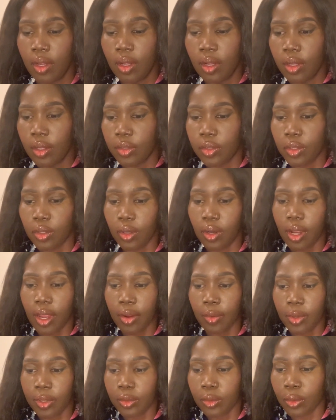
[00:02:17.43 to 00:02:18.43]
So I
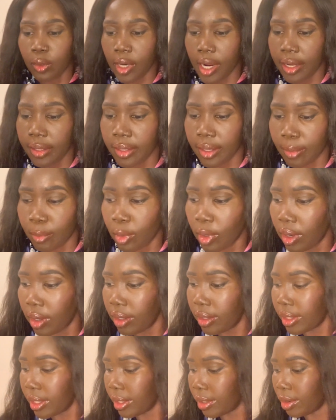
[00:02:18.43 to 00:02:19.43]
will try them
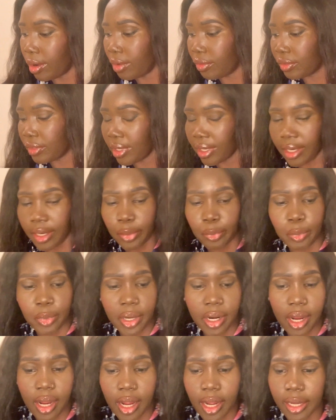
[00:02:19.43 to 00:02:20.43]
on off the
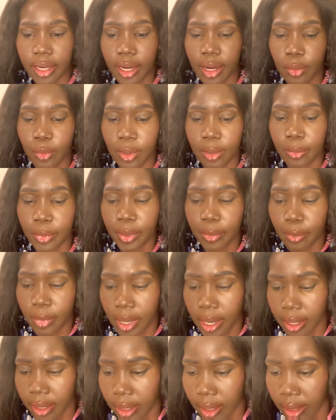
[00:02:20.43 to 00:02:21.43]
camera, and I will be
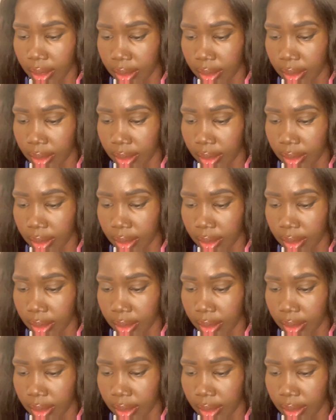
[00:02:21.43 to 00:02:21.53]
back.